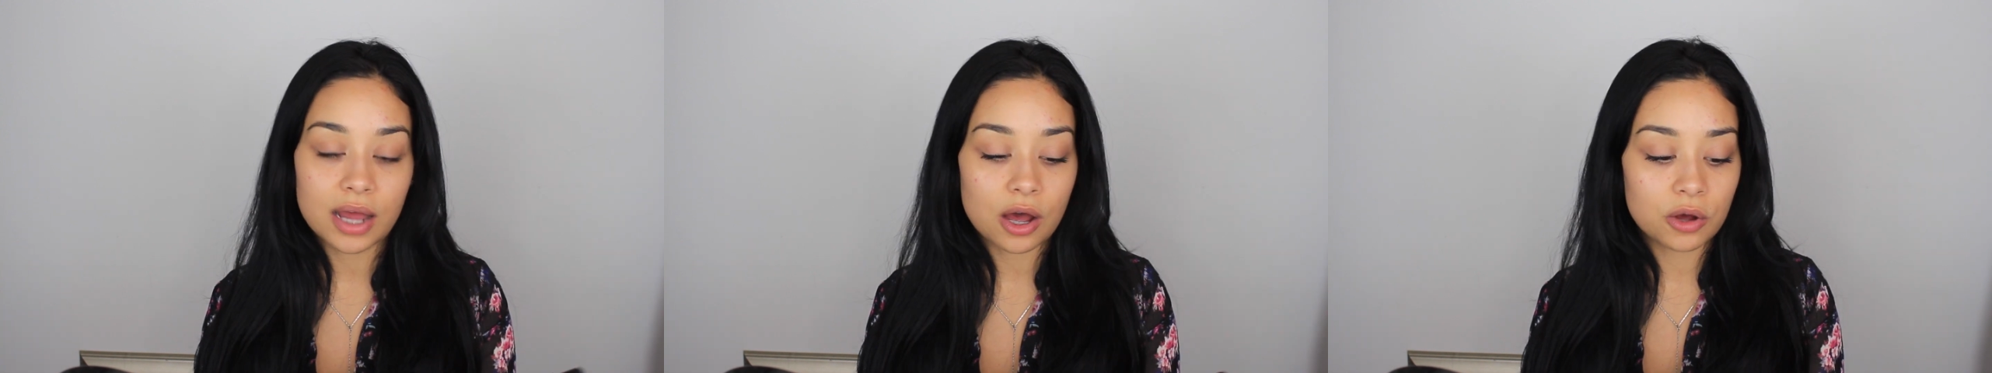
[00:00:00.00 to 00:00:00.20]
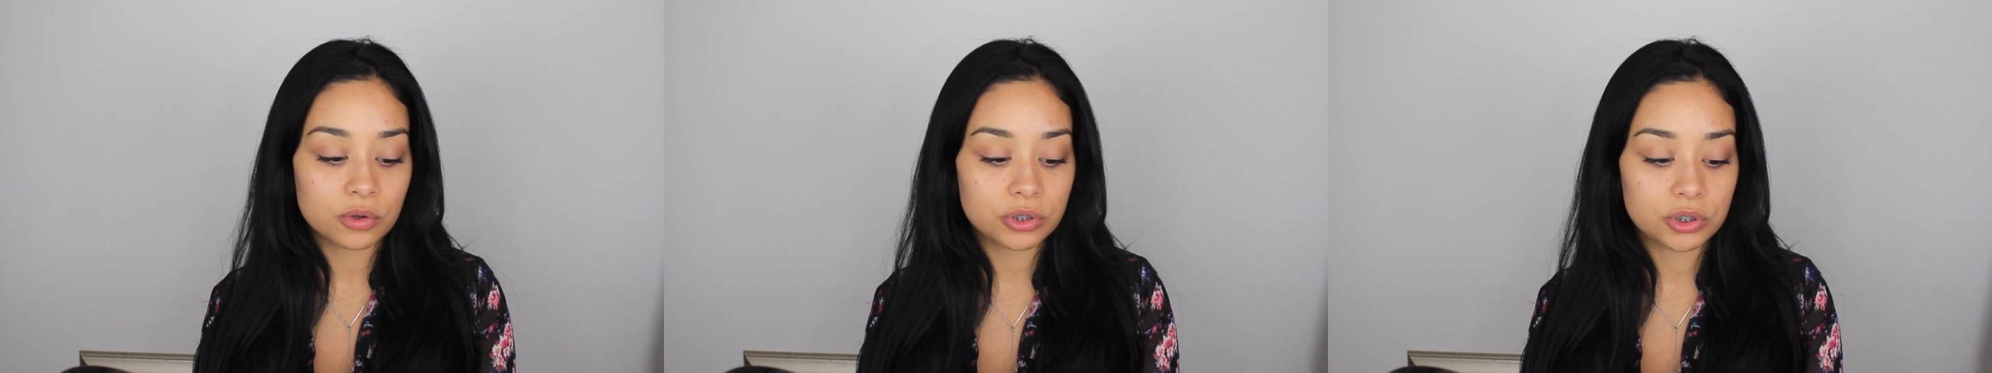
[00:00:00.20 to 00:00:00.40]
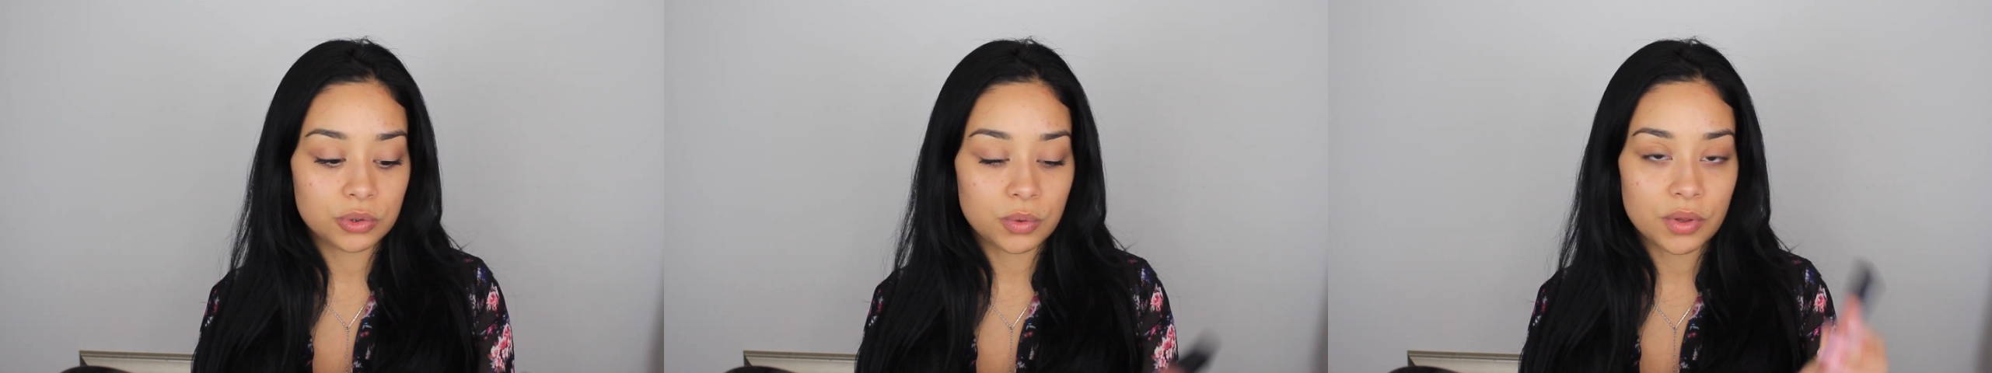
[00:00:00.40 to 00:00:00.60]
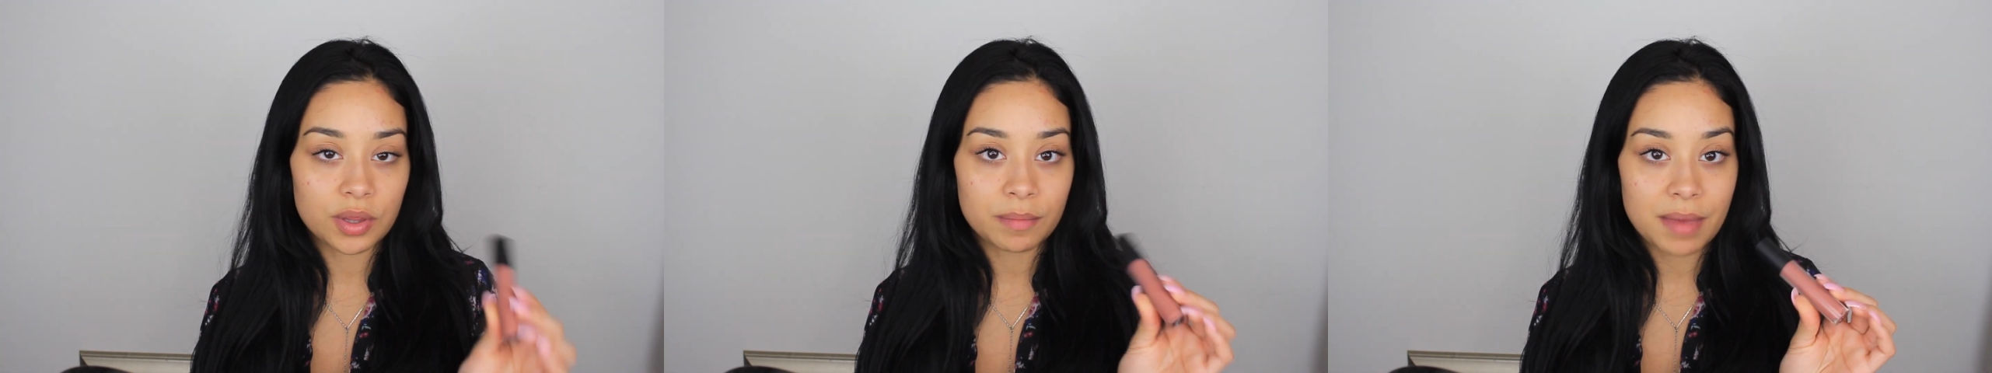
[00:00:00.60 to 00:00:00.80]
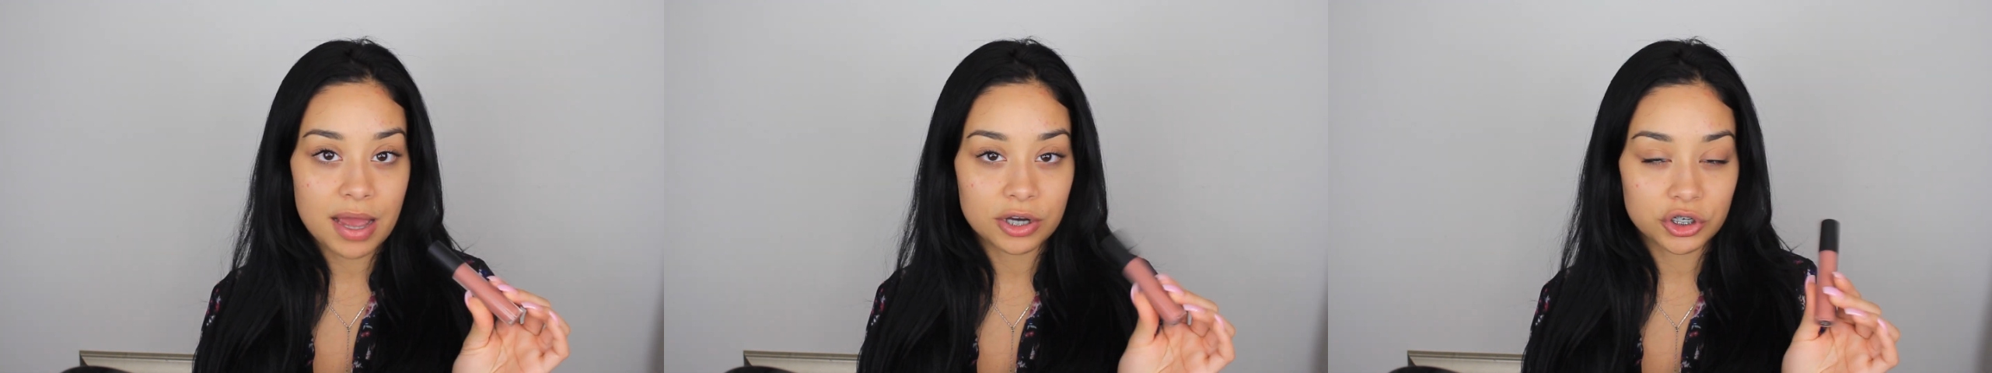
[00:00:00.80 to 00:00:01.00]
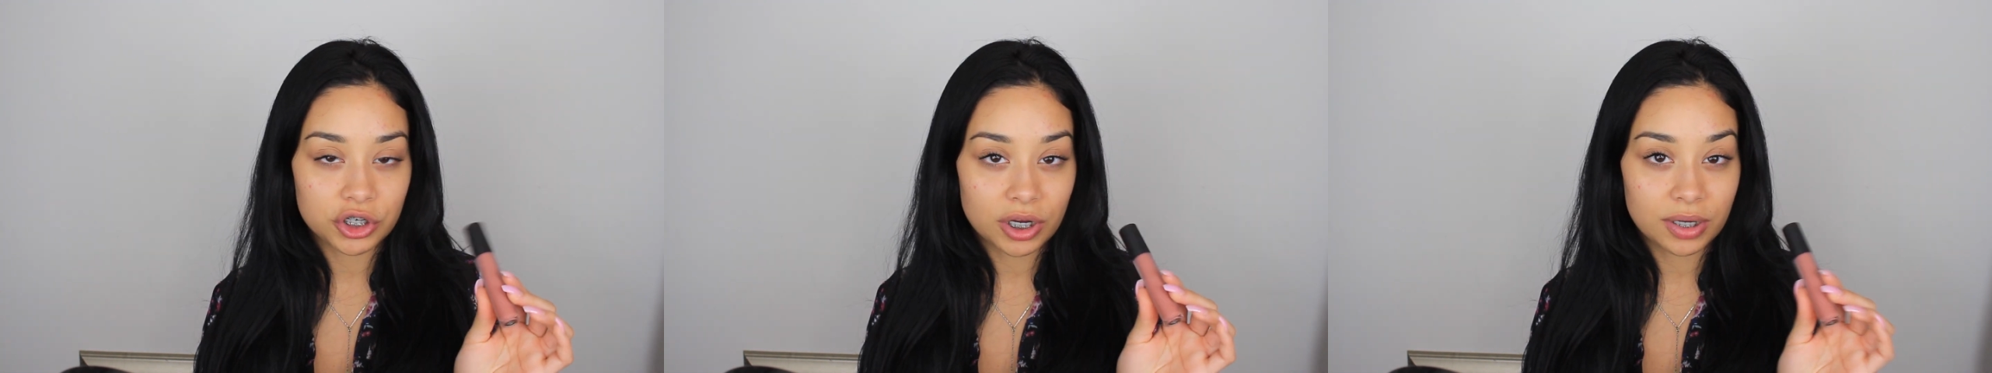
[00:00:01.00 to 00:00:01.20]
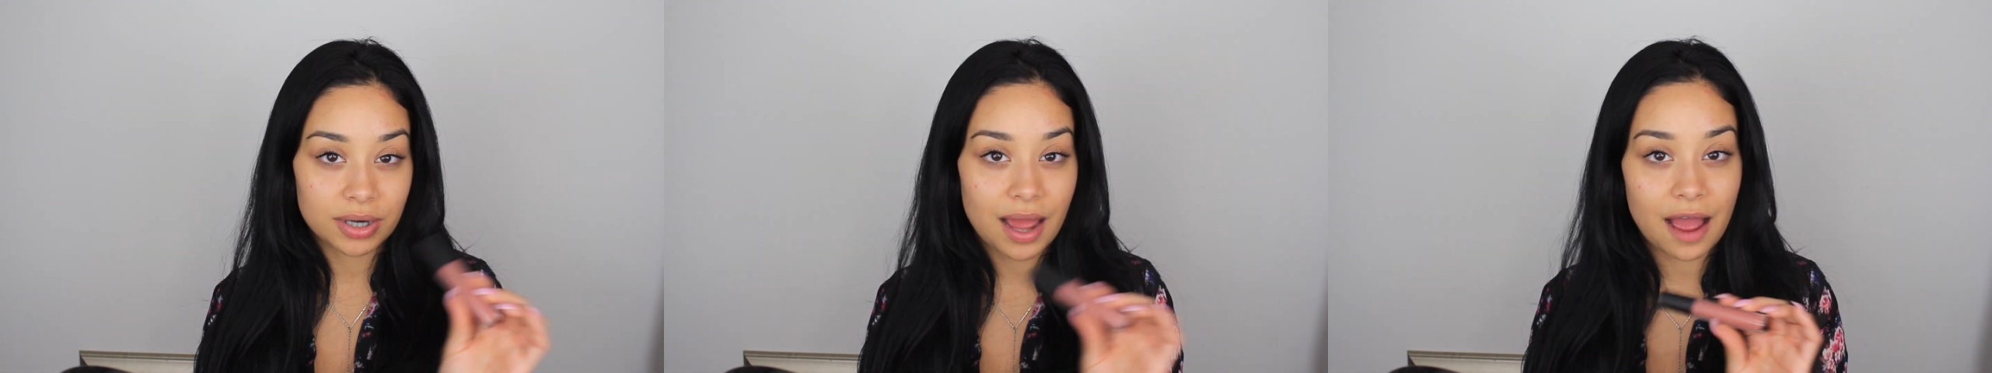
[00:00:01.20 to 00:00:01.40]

I'll do the matte shade